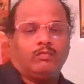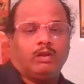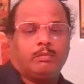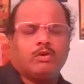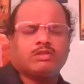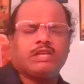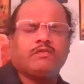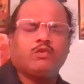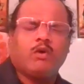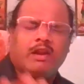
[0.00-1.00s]
Because if
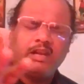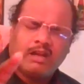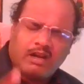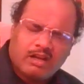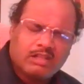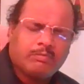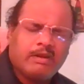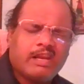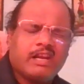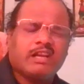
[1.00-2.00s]
you are in Earth
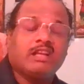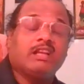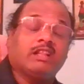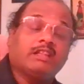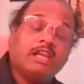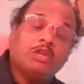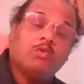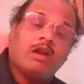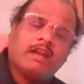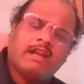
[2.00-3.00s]
planet, then
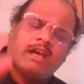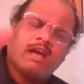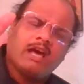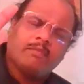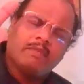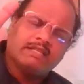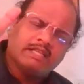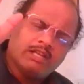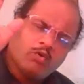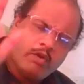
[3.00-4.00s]
your data are
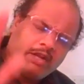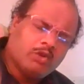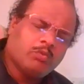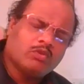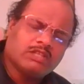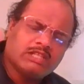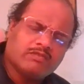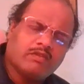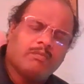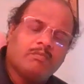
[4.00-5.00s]
basically going to process
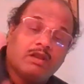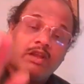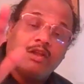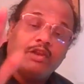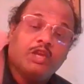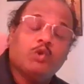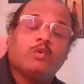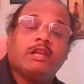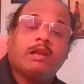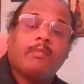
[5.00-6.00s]
from
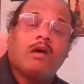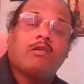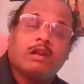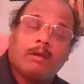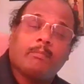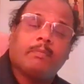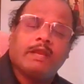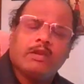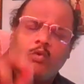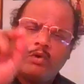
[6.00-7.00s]
nuclear power
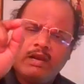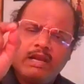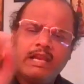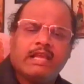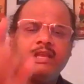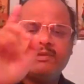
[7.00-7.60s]
company only.